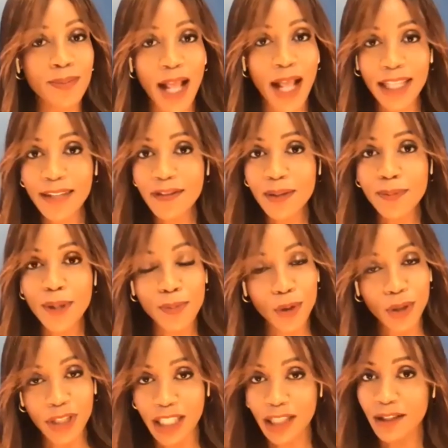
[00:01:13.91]
I'm not giving
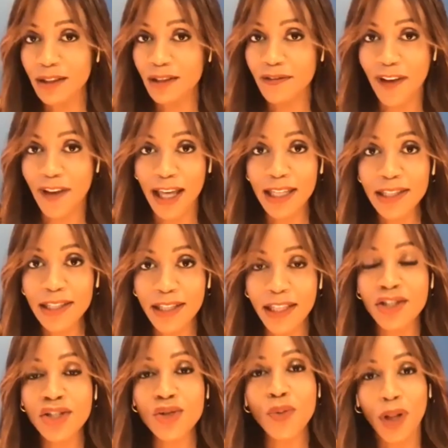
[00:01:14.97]
people legal advice. I
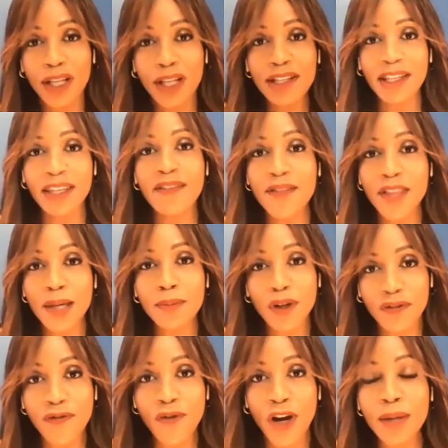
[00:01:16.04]
just wanted to give them a
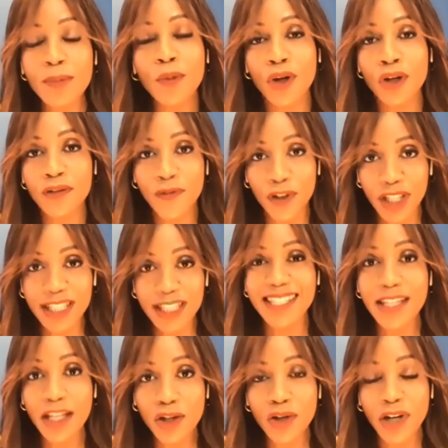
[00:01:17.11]
framework for
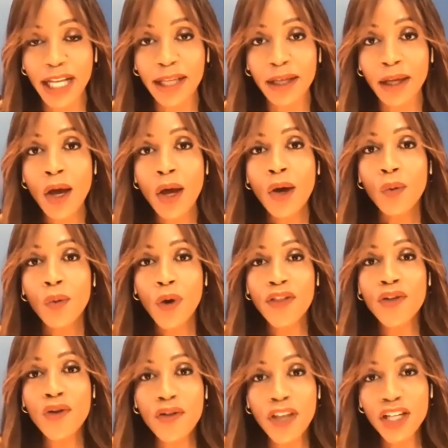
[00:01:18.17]
considering
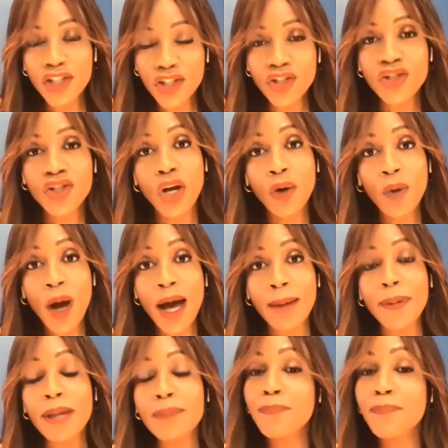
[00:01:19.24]
whether they should show
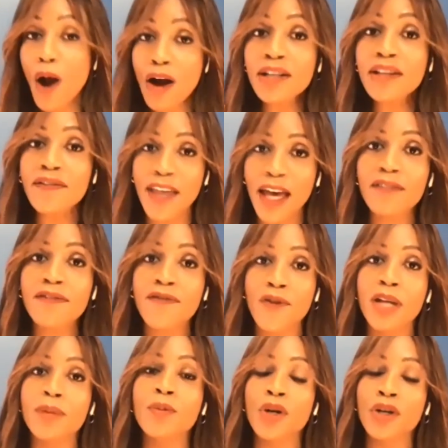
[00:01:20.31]
up. And part of that
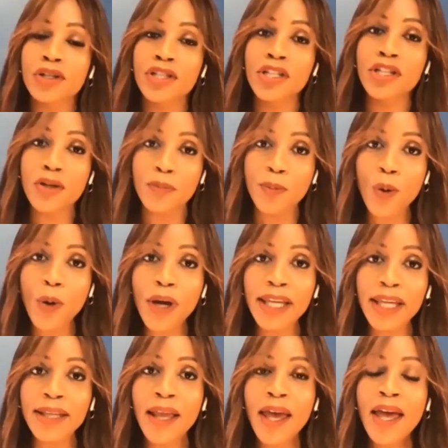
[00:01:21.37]
framework, to your
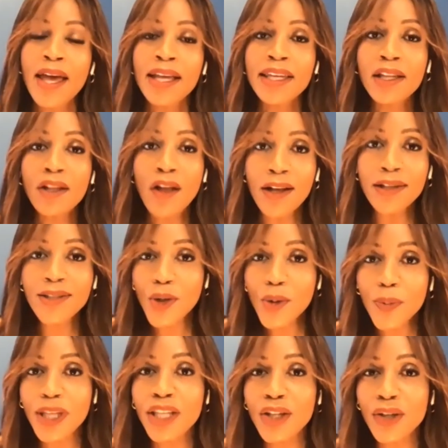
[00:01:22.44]
point, can also
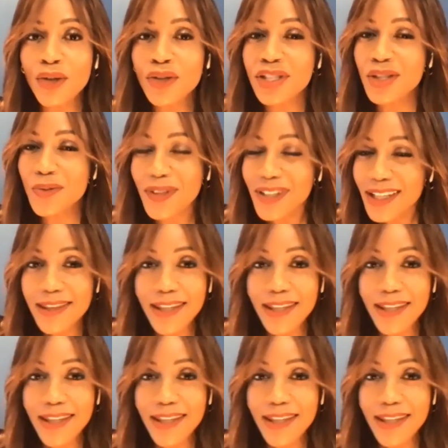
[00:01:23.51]
be used to really